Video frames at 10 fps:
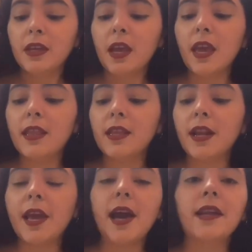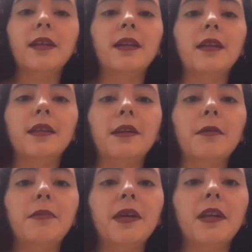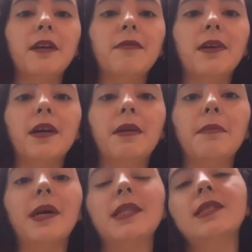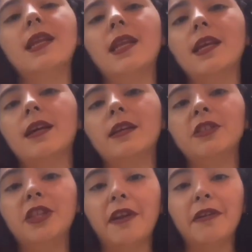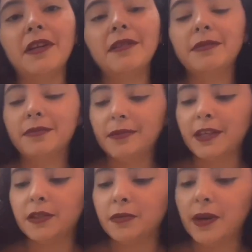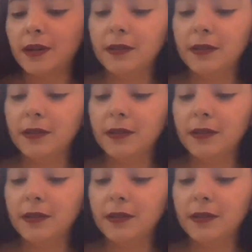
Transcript: And then I added a little bit of manzanilla sherry as well.